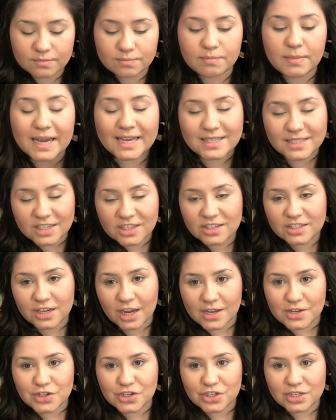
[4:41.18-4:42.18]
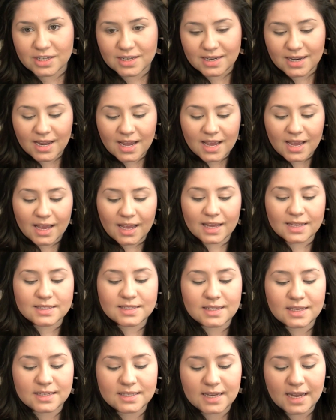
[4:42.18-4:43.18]
my suggestion
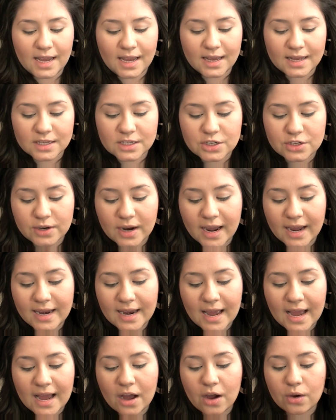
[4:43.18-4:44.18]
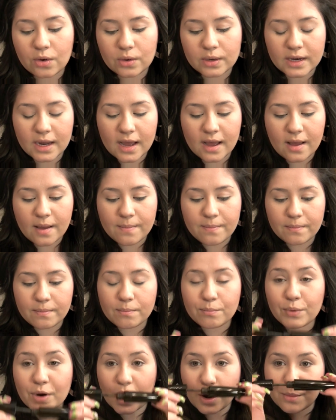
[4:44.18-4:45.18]
is to take a dried out
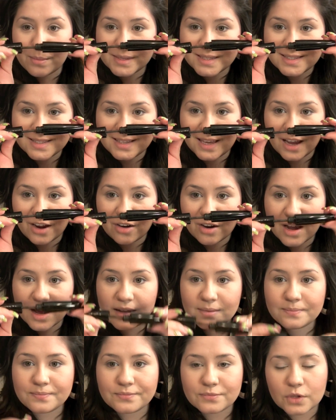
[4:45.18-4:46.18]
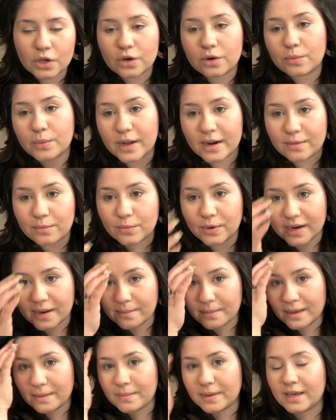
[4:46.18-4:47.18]
brown mascara, or what
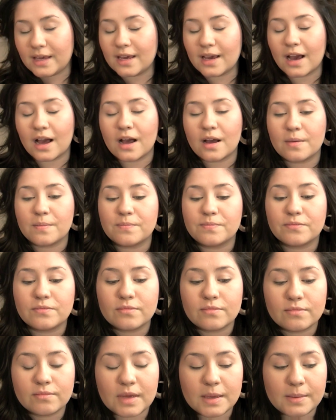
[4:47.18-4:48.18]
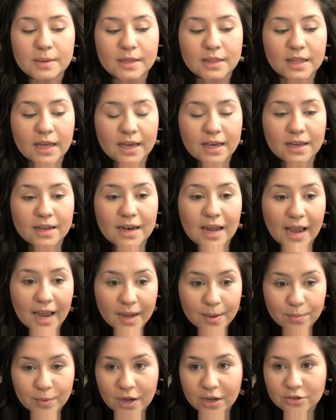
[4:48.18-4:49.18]
it may be, maybe like an
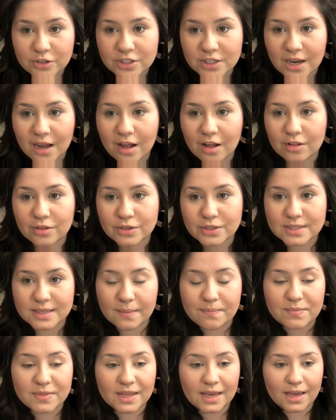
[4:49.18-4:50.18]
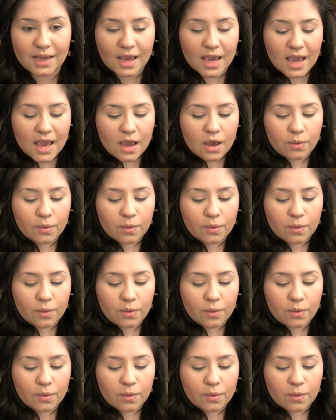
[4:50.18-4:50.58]
eyebrow gel or something